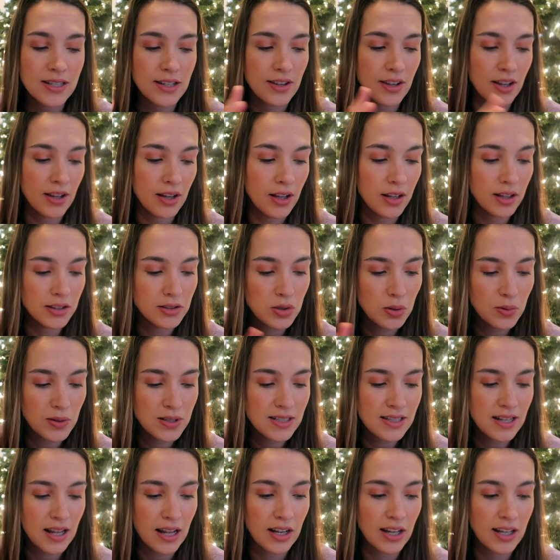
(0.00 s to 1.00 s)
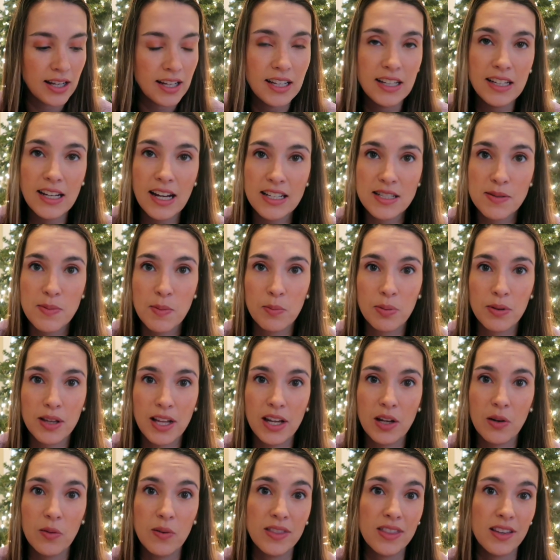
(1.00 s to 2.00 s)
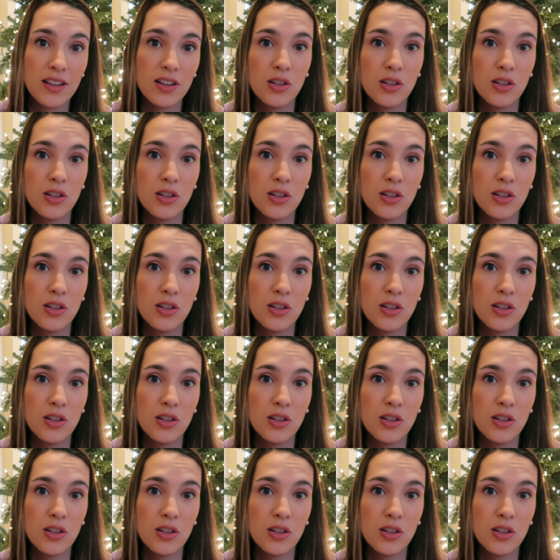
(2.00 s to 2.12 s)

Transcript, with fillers: the toys that he has been playing with